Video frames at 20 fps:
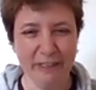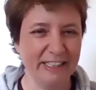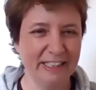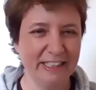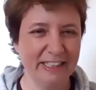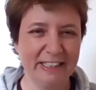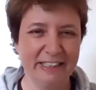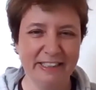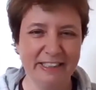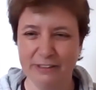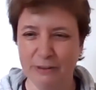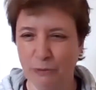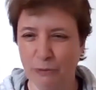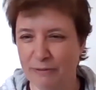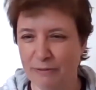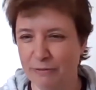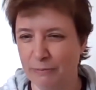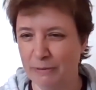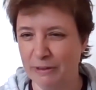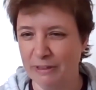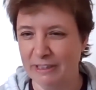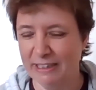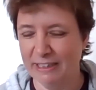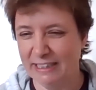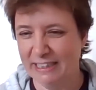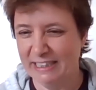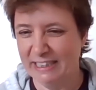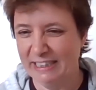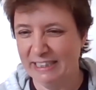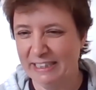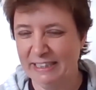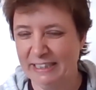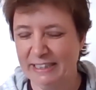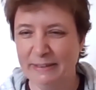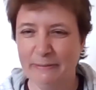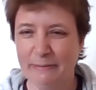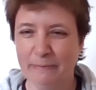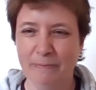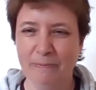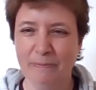Where is she? Is there one from her?
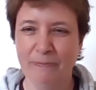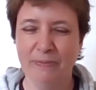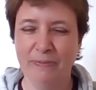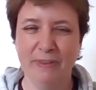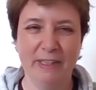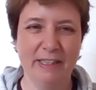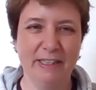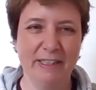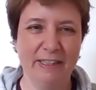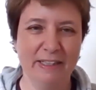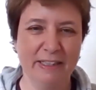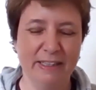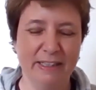I see her box.